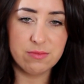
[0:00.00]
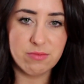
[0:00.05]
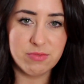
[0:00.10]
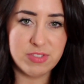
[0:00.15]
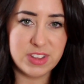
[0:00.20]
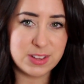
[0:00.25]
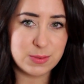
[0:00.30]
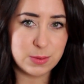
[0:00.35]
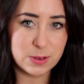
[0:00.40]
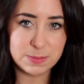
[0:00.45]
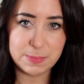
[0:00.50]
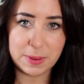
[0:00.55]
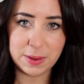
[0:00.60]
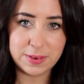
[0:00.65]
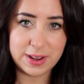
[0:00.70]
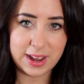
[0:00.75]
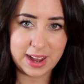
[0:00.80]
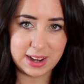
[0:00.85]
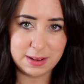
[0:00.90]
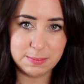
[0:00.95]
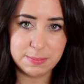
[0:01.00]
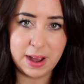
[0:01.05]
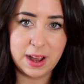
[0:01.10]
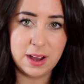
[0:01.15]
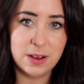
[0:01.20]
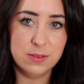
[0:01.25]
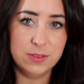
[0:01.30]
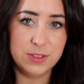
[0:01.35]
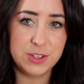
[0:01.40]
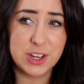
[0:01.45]
This was about
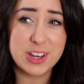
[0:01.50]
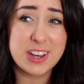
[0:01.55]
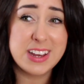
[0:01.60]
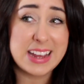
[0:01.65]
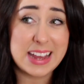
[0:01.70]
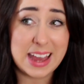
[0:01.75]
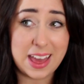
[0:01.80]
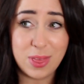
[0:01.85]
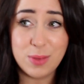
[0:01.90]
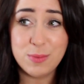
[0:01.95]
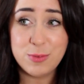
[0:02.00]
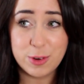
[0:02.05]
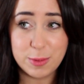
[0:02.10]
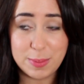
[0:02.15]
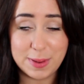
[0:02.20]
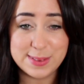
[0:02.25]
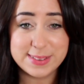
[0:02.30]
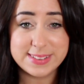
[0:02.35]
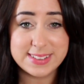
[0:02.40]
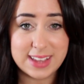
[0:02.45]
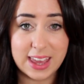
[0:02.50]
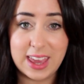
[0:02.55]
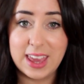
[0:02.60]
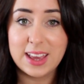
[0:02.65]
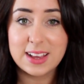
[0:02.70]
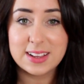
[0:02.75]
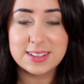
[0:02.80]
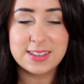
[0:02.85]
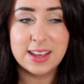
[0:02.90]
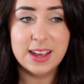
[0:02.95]
£9. You can get them for about
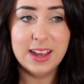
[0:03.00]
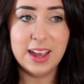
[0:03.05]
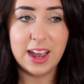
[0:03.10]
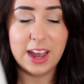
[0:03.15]
£6.